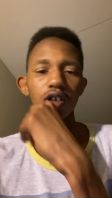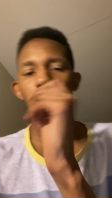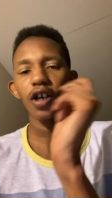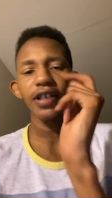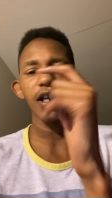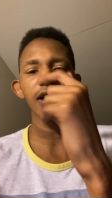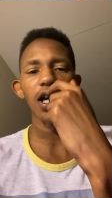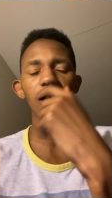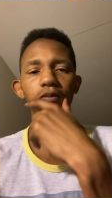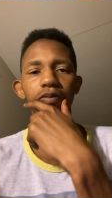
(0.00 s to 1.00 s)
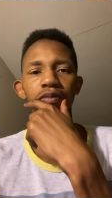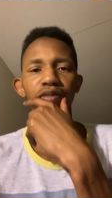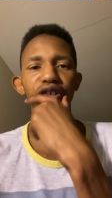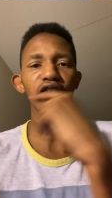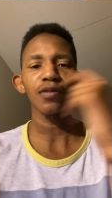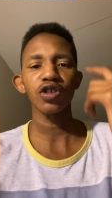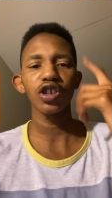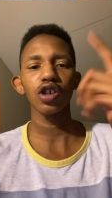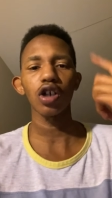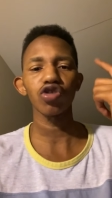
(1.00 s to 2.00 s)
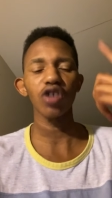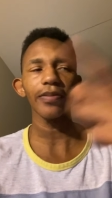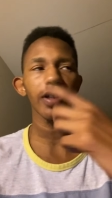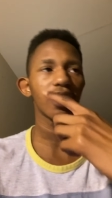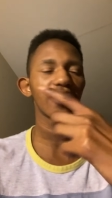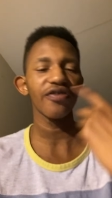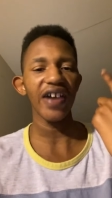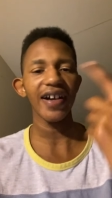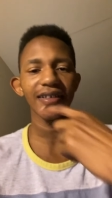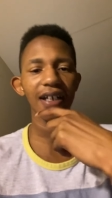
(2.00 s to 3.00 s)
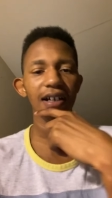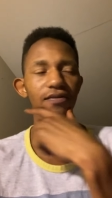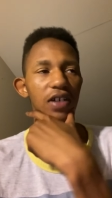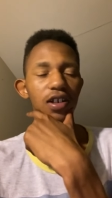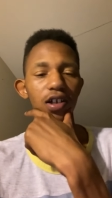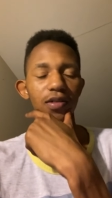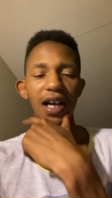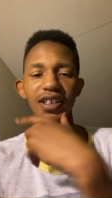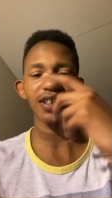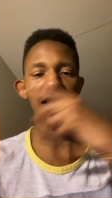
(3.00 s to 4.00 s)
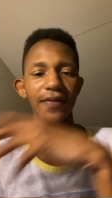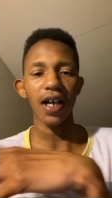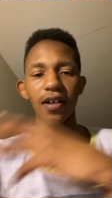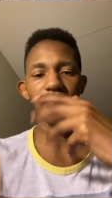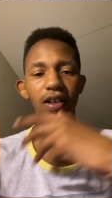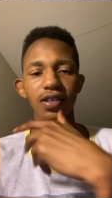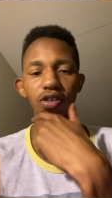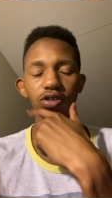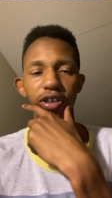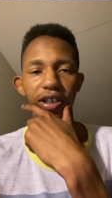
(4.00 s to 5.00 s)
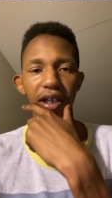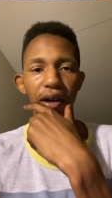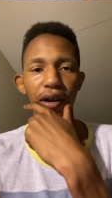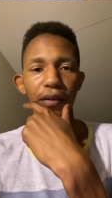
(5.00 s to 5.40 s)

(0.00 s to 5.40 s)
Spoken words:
Oh yeah, y'all. And I'm still going to drop that on Fast 9 video. I just haven't got around to do it yet.